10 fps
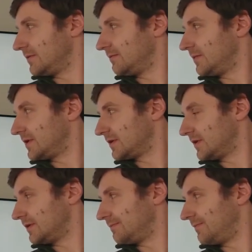
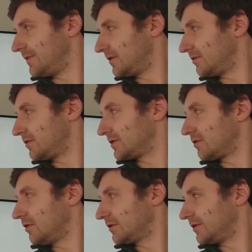basically it's
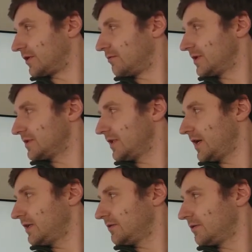called the request
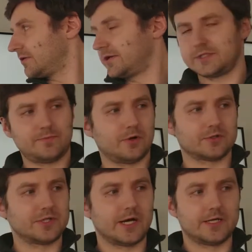line or
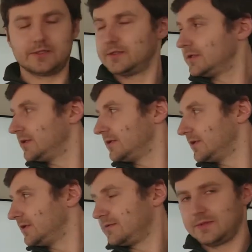response line,
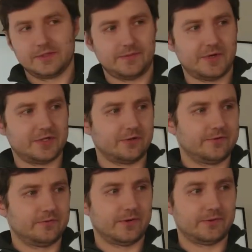well, depending
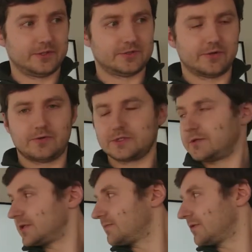on whether it's a request
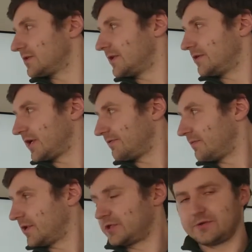or response. Then you have a
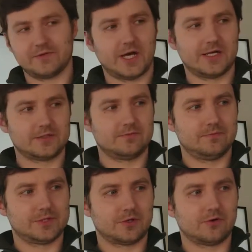bunch of lines
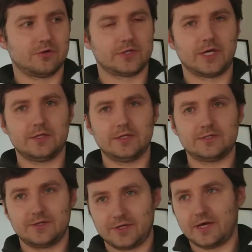which are called
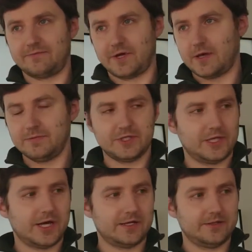headers, and you have empty
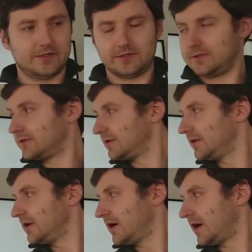line, and
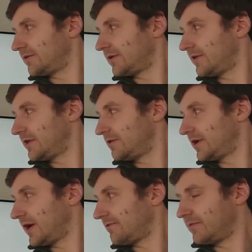after that you
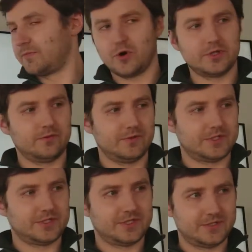have body,
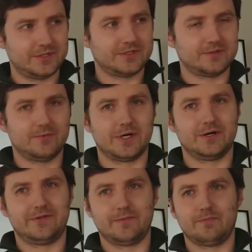which is
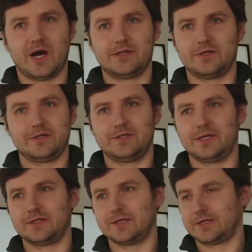where the binary
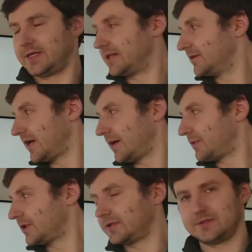data can happen.